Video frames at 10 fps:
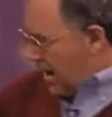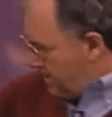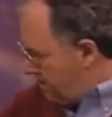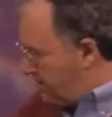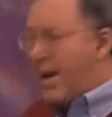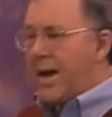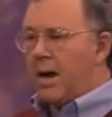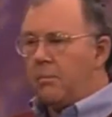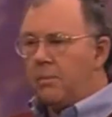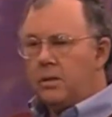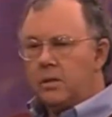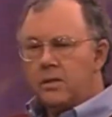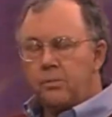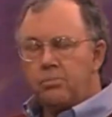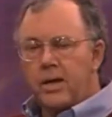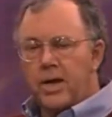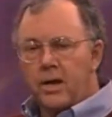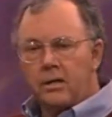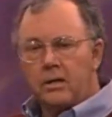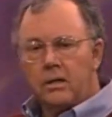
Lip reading: and bam, they plant it.